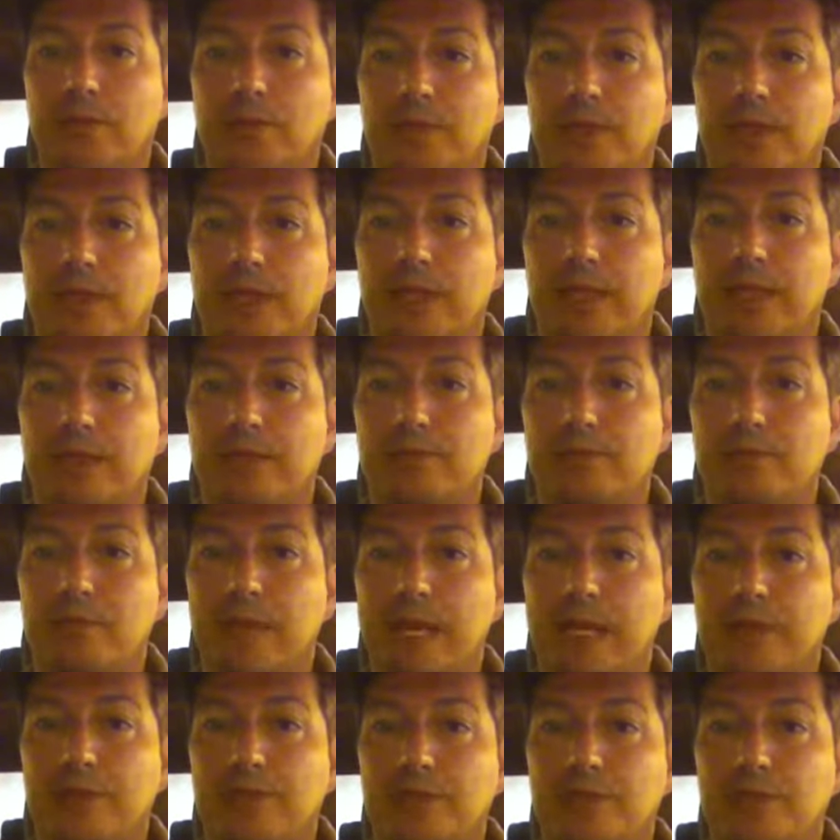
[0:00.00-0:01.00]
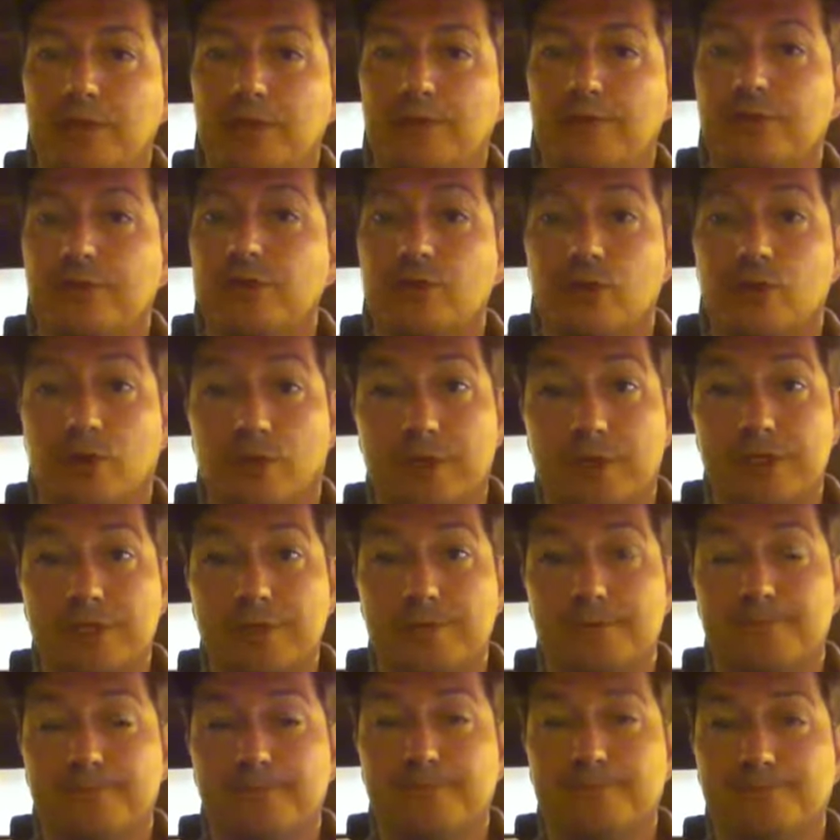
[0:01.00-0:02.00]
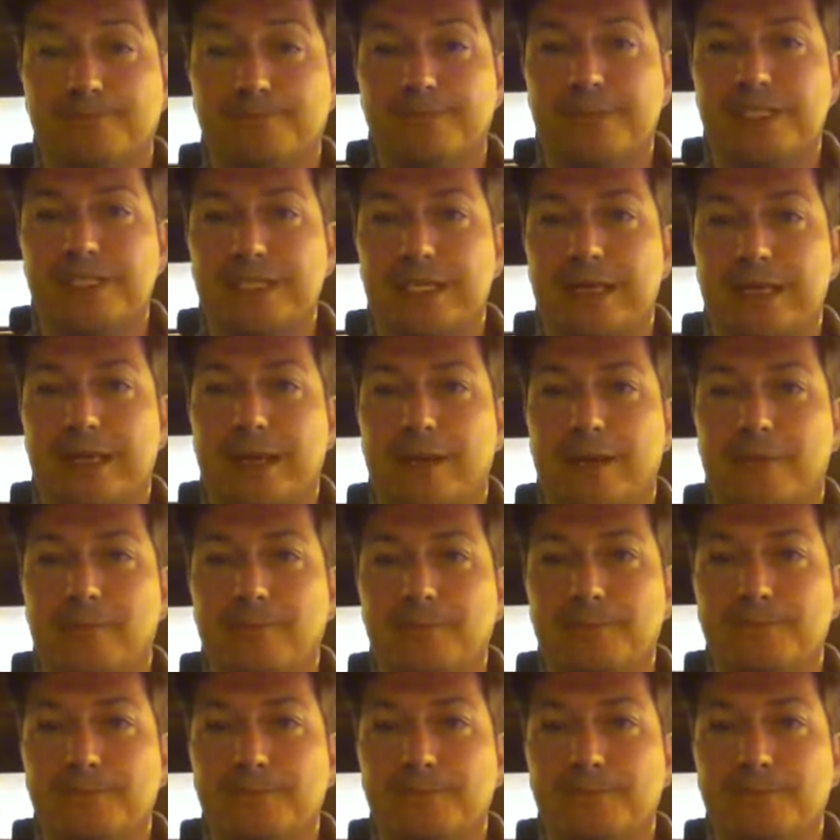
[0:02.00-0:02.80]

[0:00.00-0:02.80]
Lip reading: the next batch of stories. See you later.